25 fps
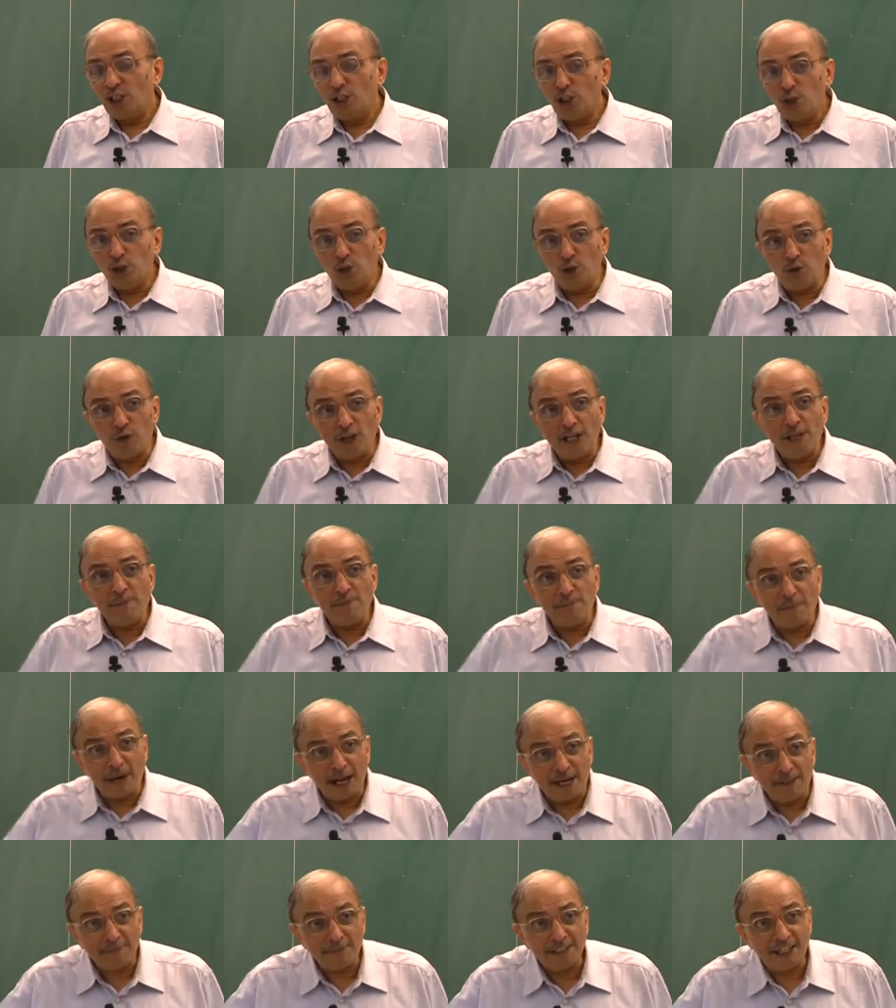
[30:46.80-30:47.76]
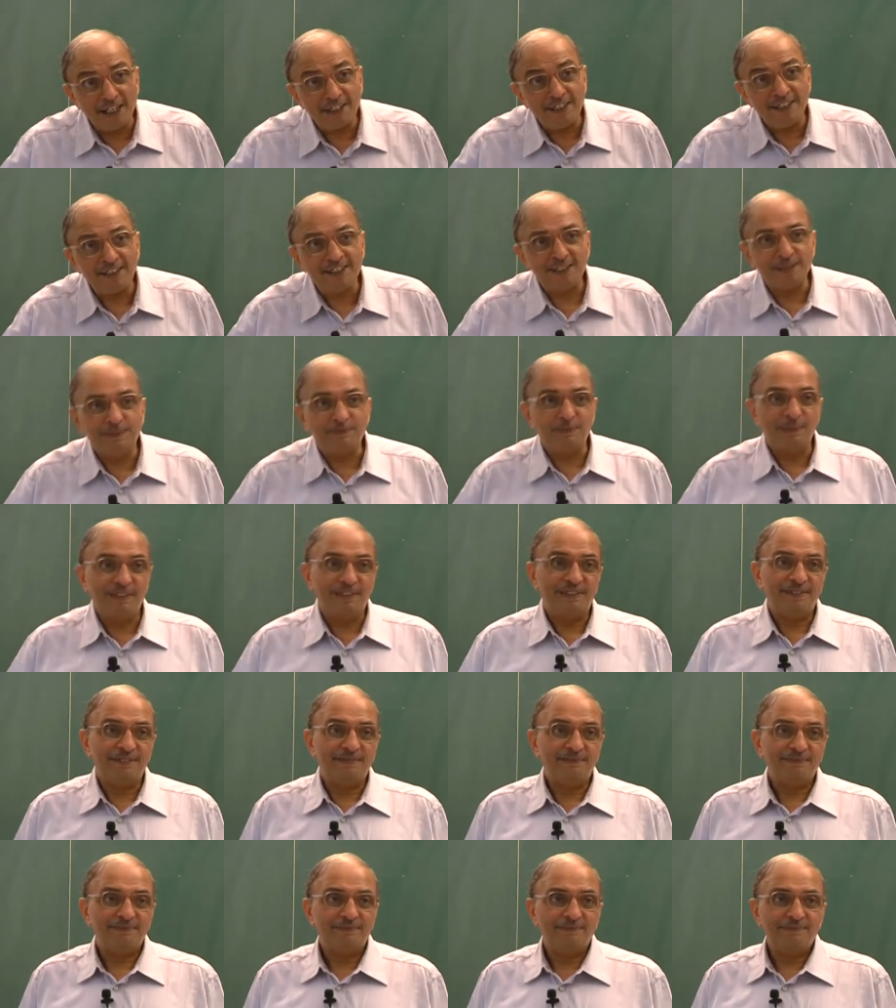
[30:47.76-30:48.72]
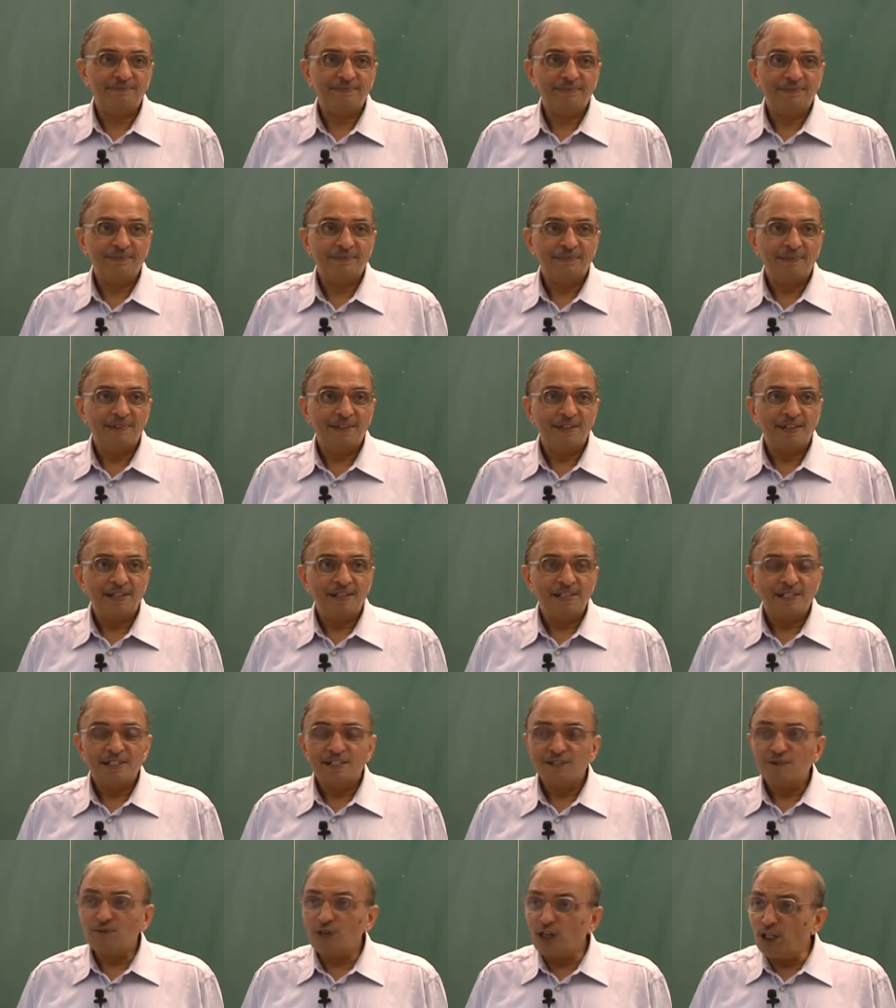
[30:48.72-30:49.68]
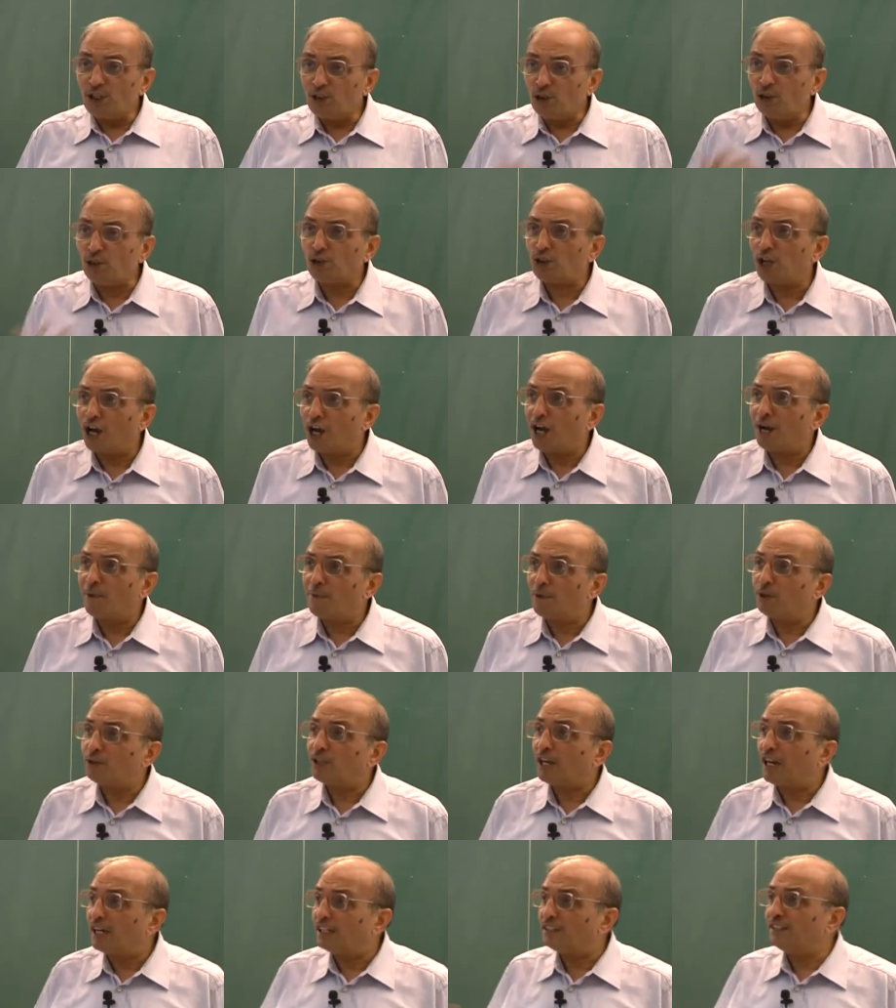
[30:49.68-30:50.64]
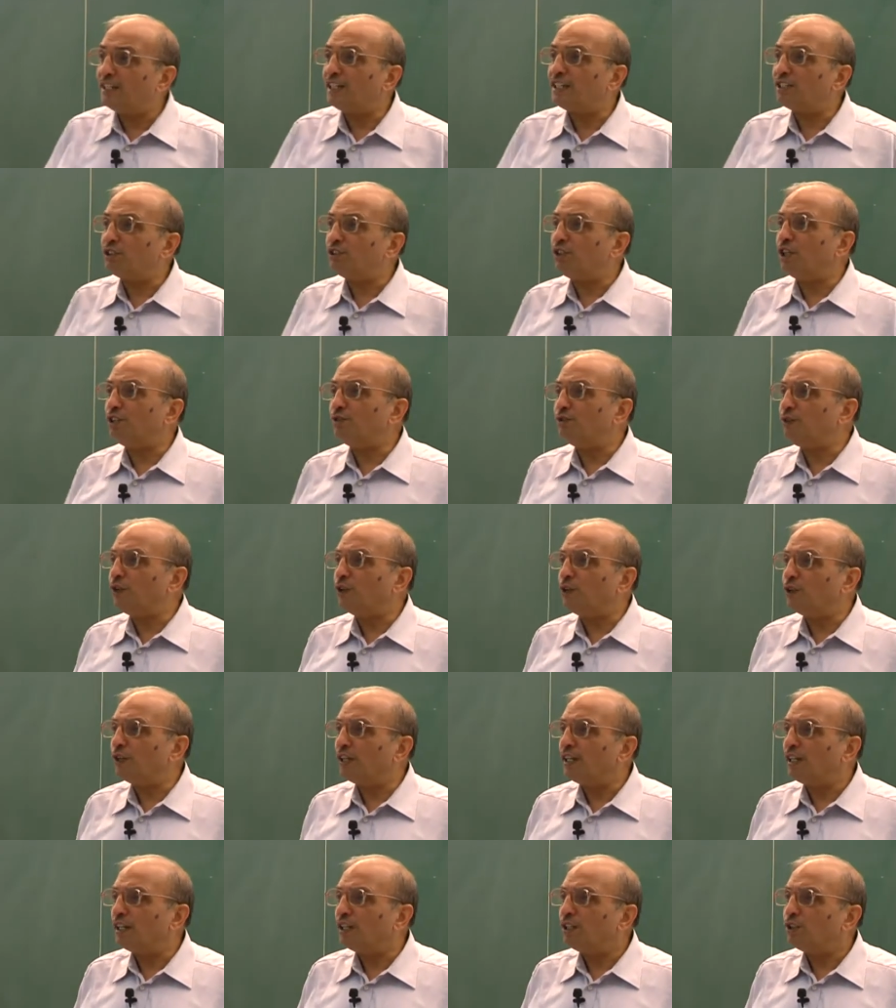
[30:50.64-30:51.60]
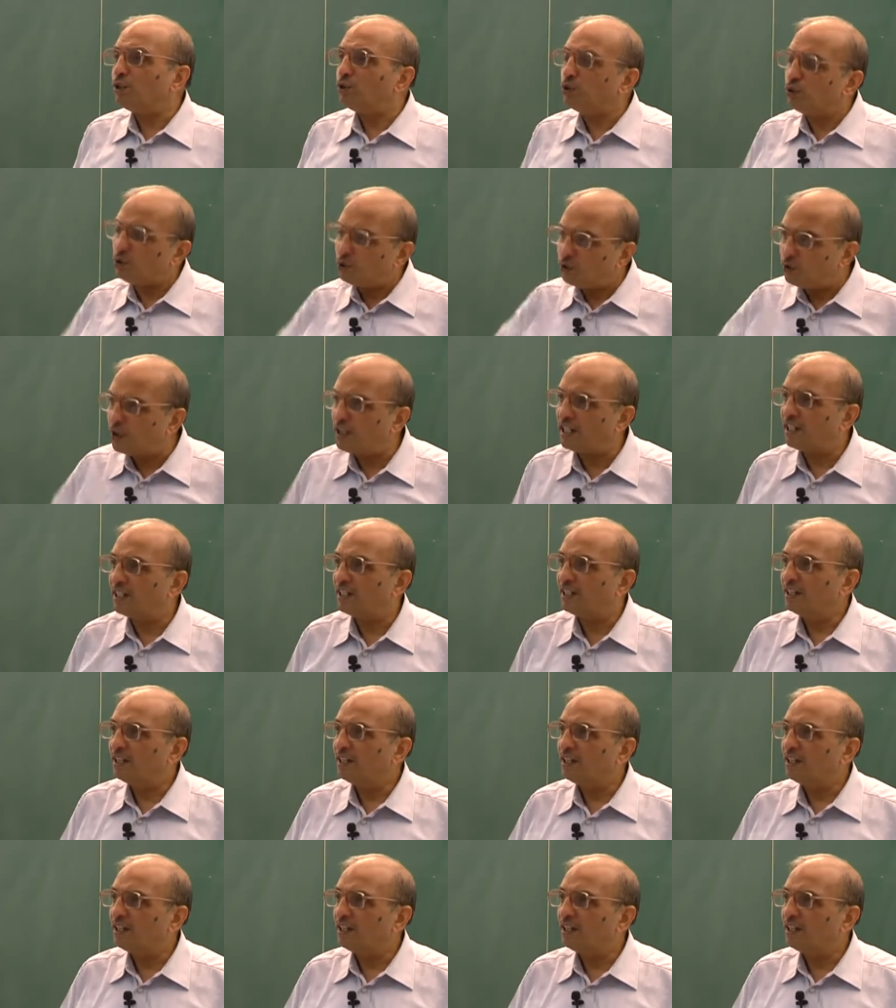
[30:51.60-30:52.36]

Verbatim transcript: Do we imbibe that discipline? We do talk about others not following it. Do we?